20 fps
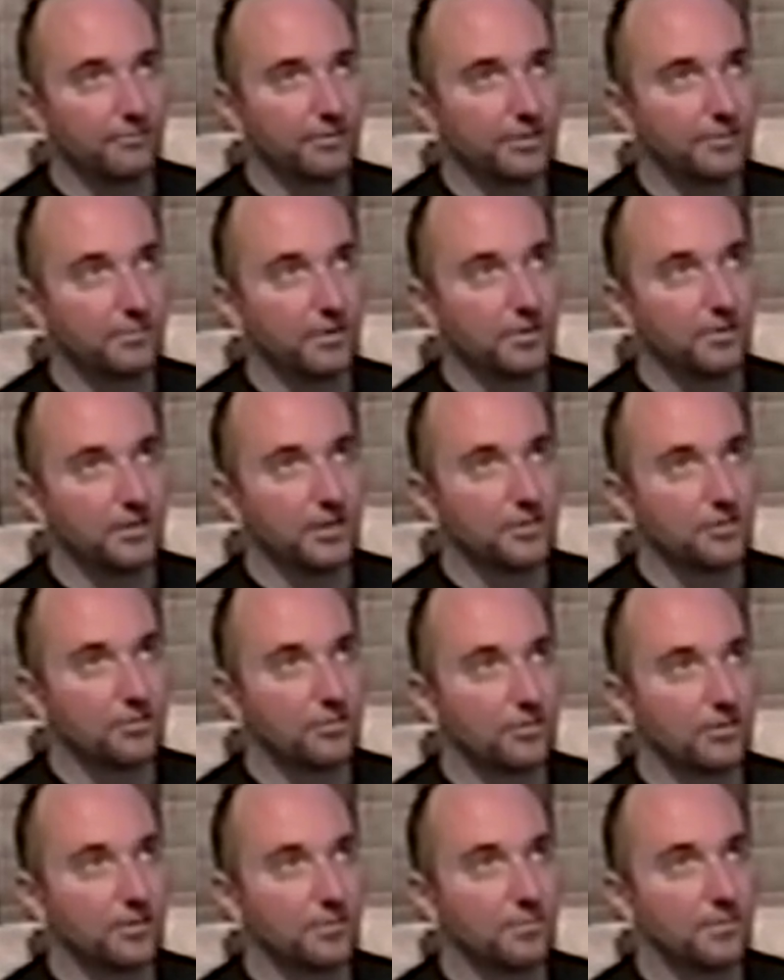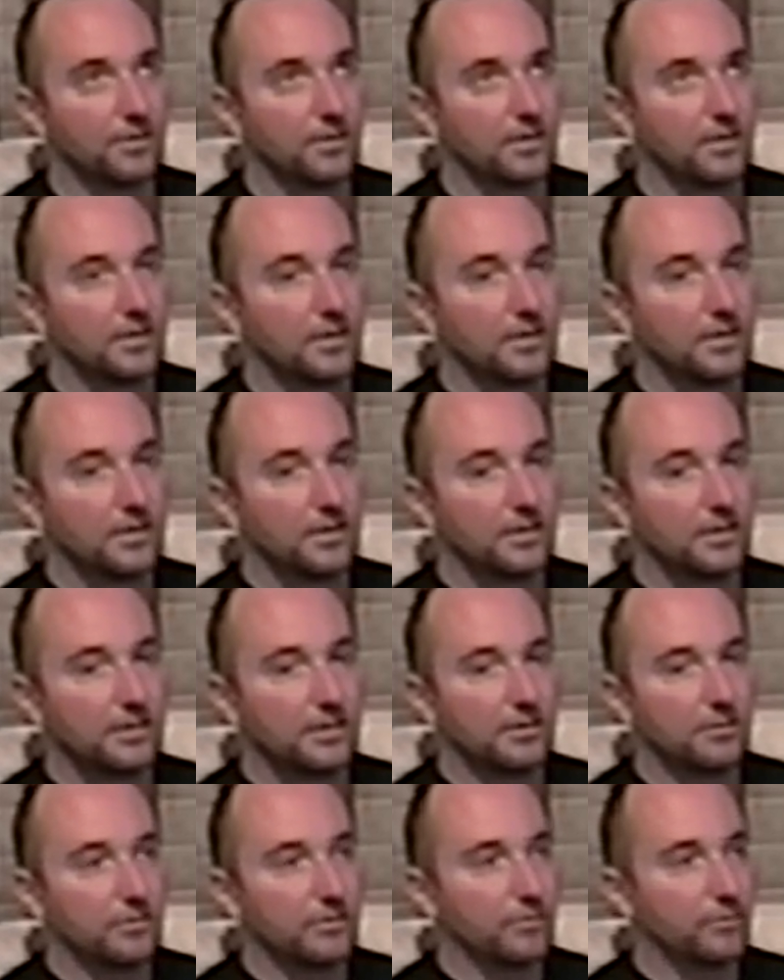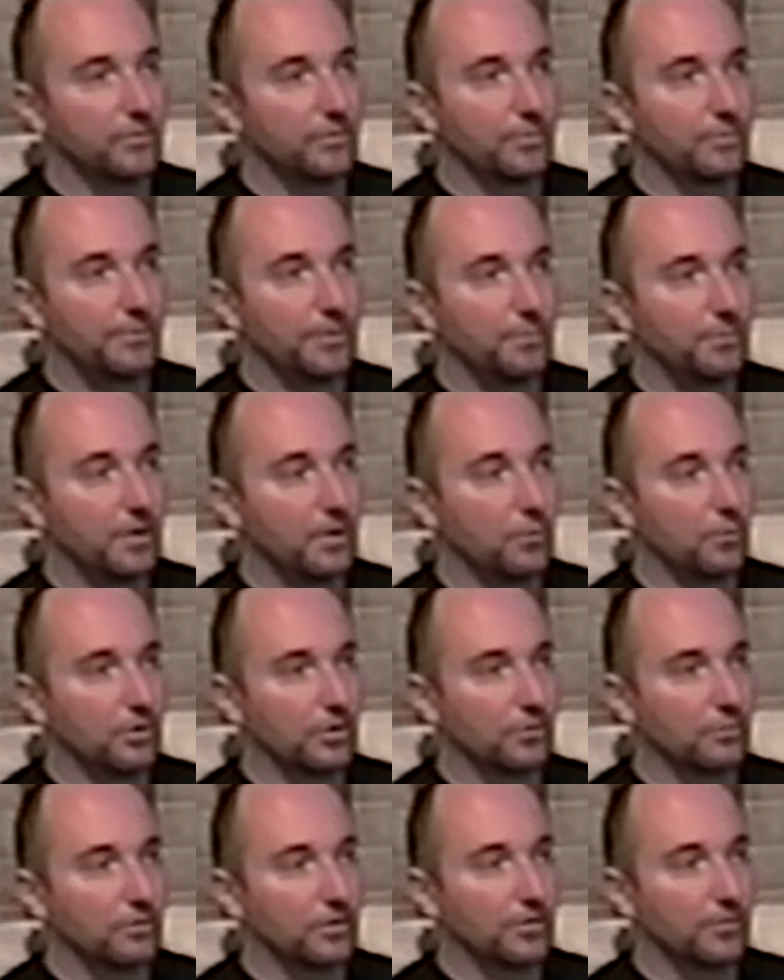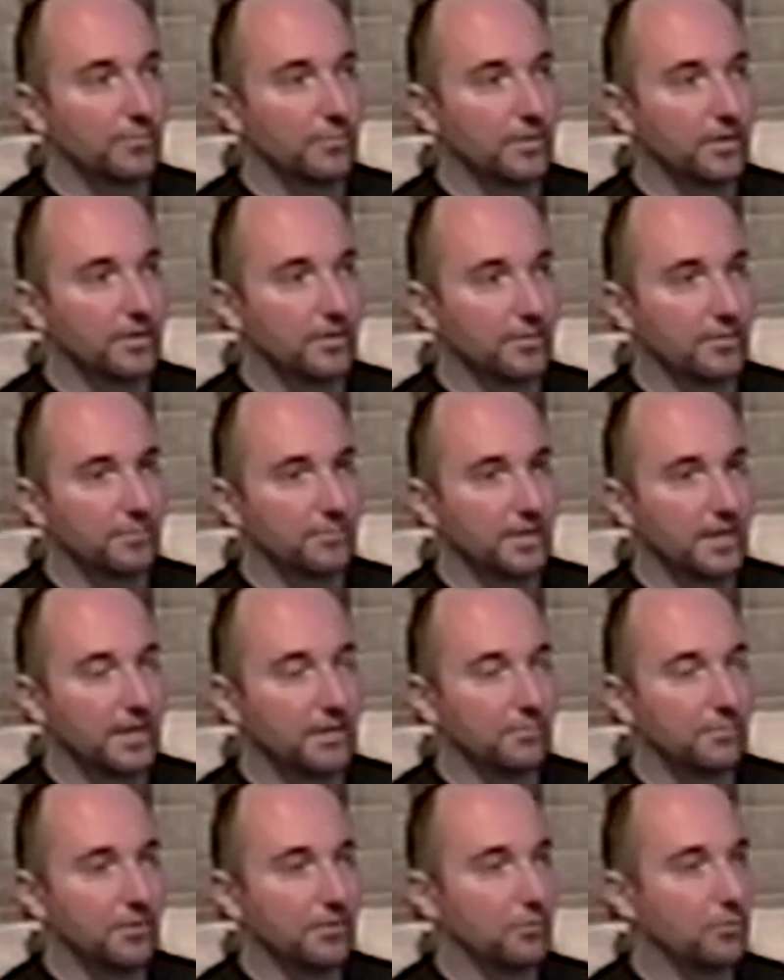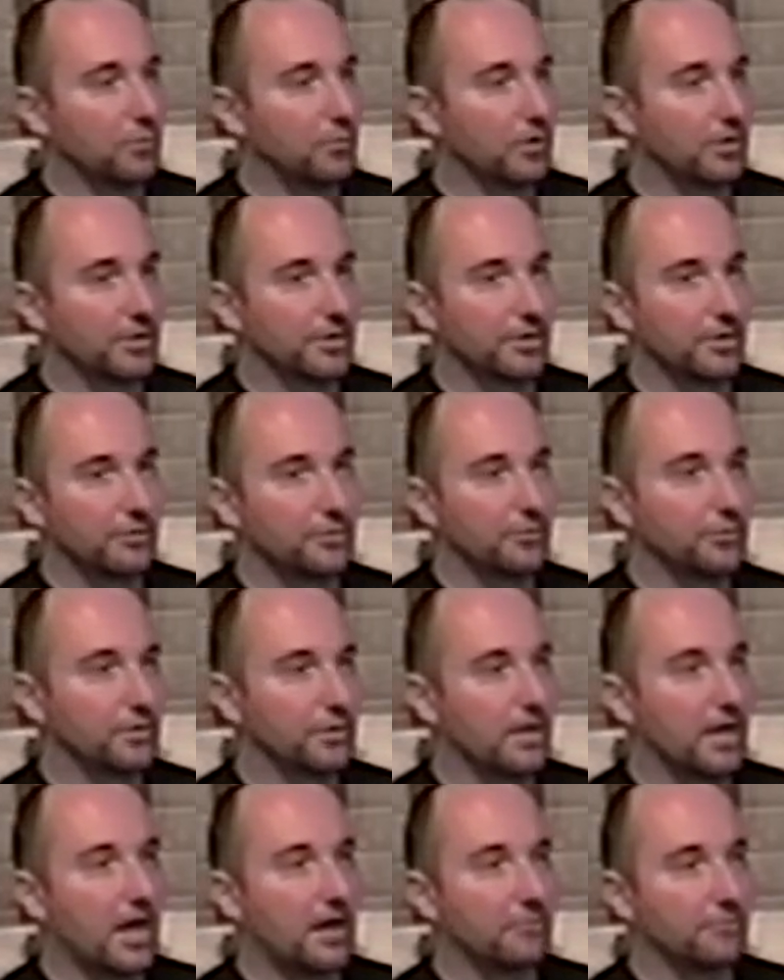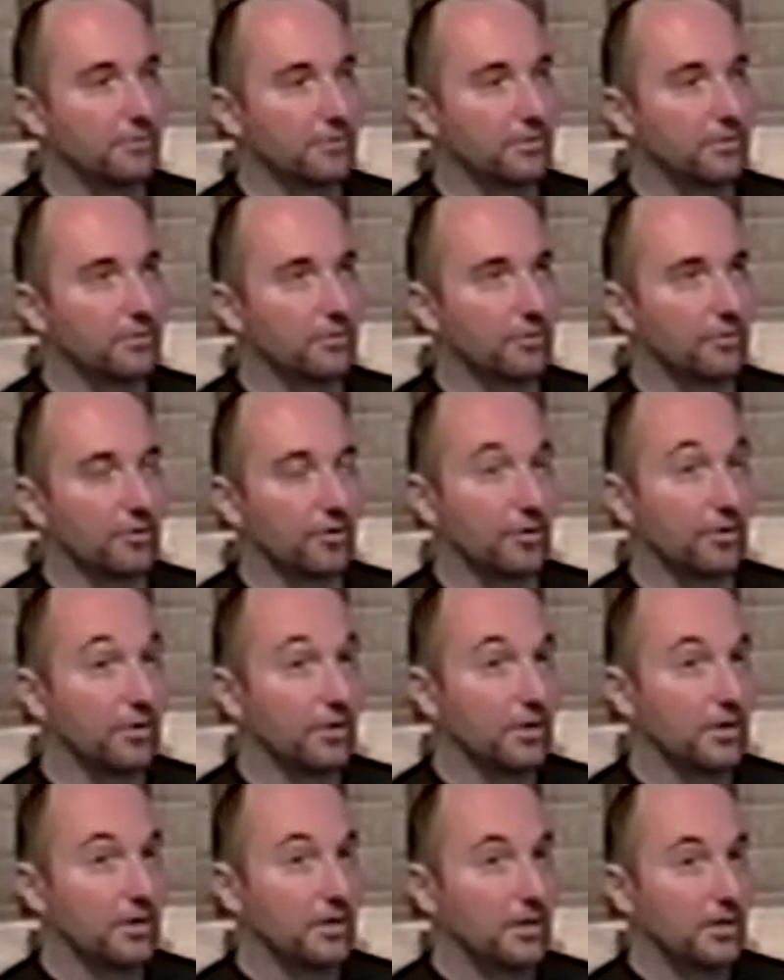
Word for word: It affected my relationship, you know, with the people I work with because sometimes they would want to go to a conference or